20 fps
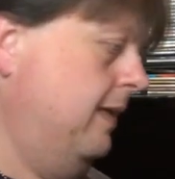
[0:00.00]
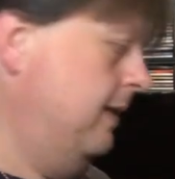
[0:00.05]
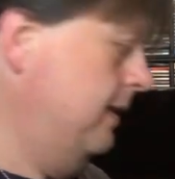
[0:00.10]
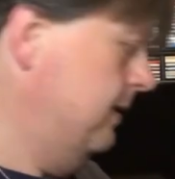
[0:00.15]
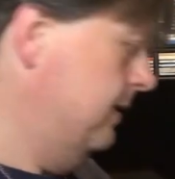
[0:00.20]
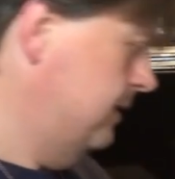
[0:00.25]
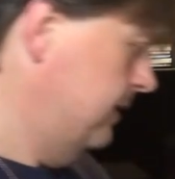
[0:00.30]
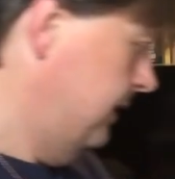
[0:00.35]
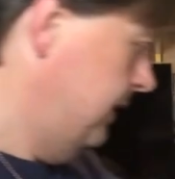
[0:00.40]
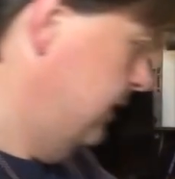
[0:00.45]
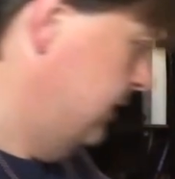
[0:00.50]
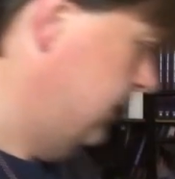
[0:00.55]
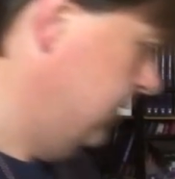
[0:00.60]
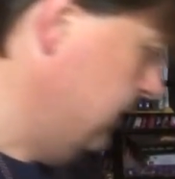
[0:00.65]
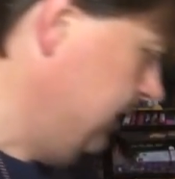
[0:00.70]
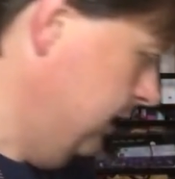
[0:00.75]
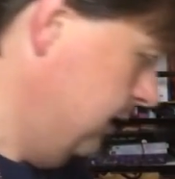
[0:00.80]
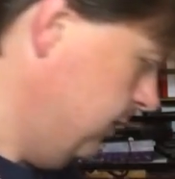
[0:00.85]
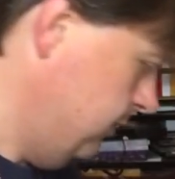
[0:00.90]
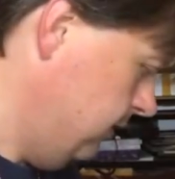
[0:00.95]
He
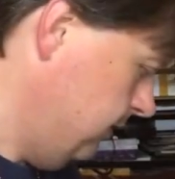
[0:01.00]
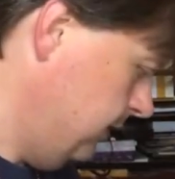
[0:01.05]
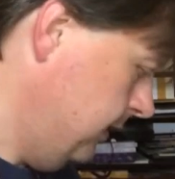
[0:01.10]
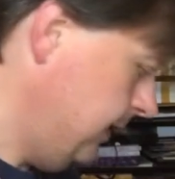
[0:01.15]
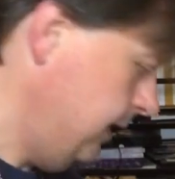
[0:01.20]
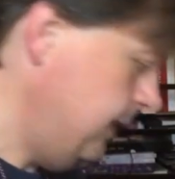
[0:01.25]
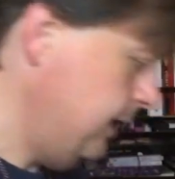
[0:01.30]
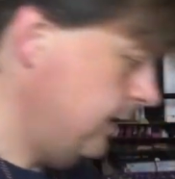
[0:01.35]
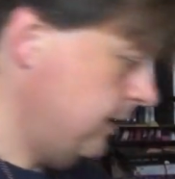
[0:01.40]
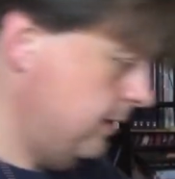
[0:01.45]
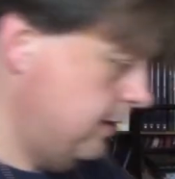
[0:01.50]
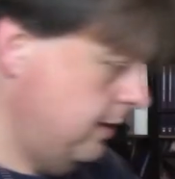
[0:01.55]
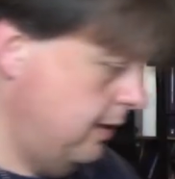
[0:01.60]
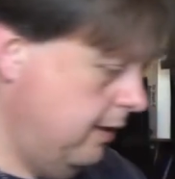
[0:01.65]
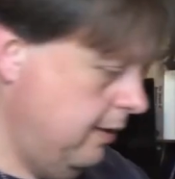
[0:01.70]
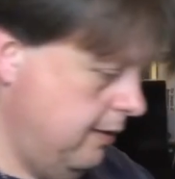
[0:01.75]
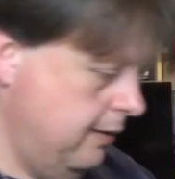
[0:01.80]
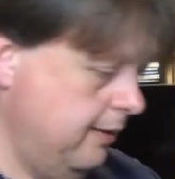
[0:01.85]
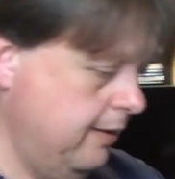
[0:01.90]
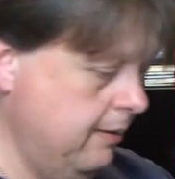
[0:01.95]
says in
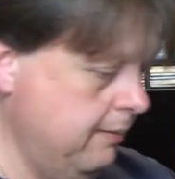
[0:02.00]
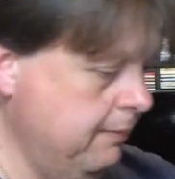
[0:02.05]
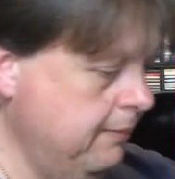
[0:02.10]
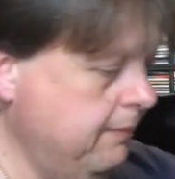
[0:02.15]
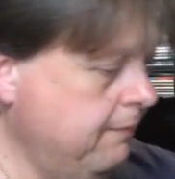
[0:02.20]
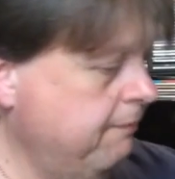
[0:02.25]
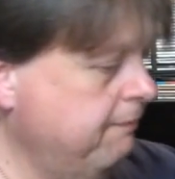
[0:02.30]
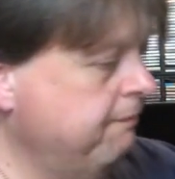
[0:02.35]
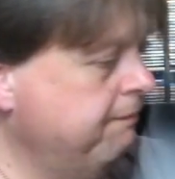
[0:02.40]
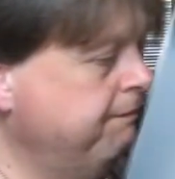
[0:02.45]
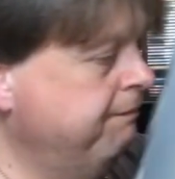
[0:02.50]
time.